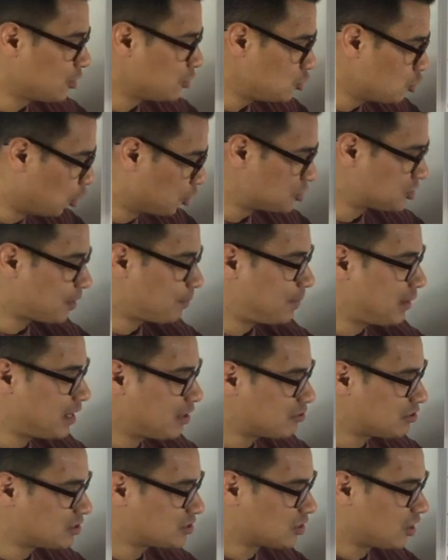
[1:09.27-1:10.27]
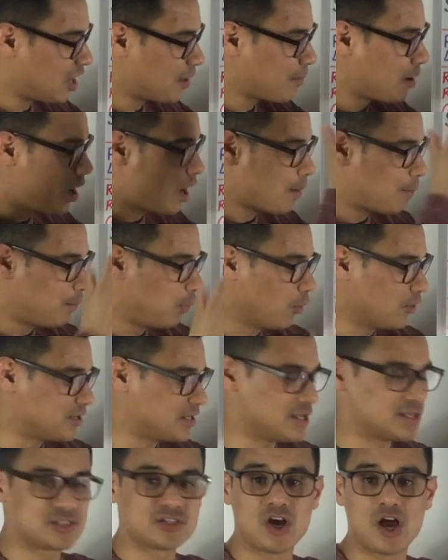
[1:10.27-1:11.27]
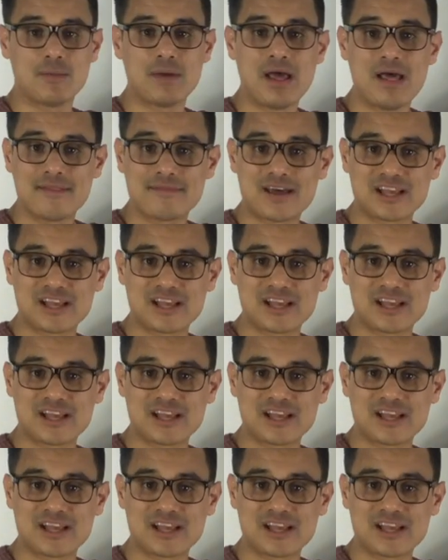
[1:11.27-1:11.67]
Not a period of time, a point in time.